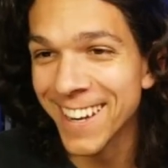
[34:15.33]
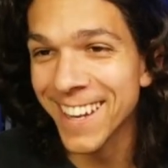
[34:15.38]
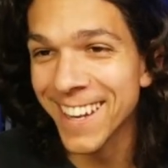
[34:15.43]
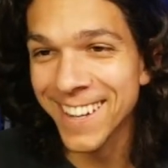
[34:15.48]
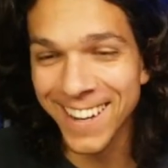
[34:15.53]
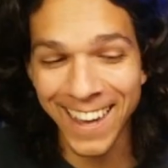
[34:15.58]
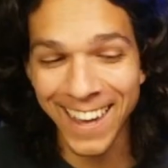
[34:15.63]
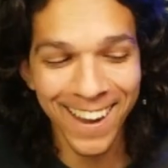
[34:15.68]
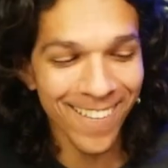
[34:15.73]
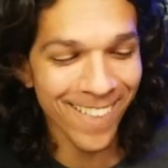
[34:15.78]
it
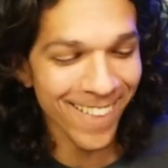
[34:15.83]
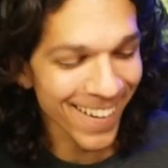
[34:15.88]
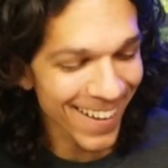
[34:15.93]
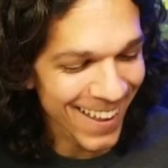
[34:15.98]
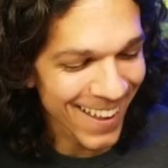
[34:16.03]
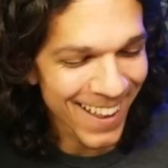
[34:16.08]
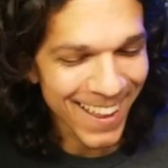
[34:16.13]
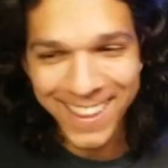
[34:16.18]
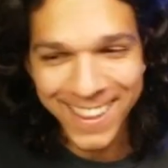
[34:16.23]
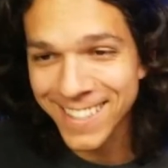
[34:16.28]
now.
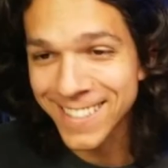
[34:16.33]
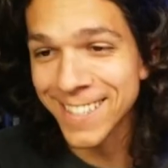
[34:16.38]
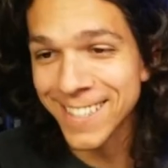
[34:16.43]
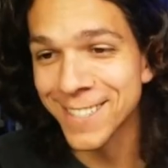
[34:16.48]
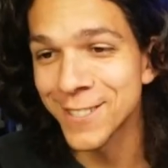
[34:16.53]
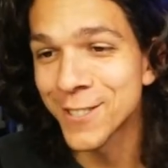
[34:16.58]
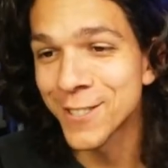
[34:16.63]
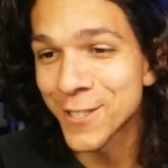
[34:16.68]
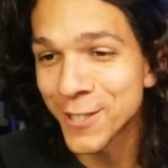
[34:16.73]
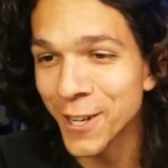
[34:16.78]
This
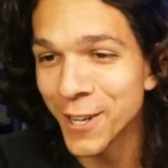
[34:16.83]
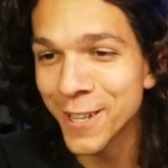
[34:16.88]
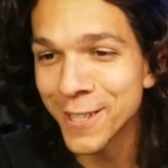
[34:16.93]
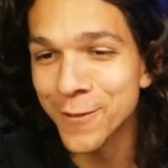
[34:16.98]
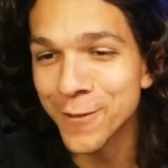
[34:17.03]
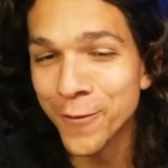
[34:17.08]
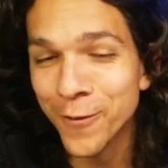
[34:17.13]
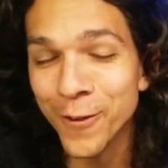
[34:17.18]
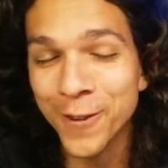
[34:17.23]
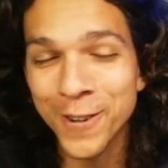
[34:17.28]
is
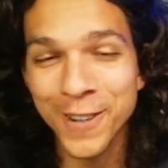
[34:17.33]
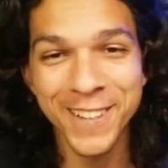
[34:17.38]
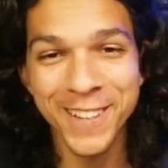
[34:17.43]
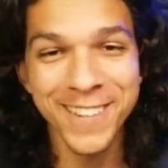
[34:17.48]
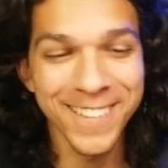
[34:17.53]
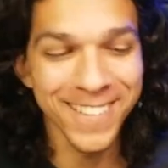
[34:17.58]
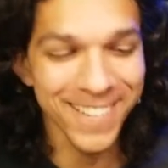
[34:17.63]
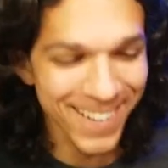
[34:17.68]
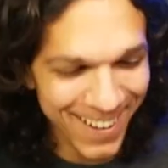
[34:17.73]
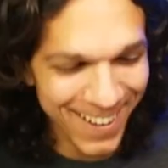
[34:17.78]
just for you.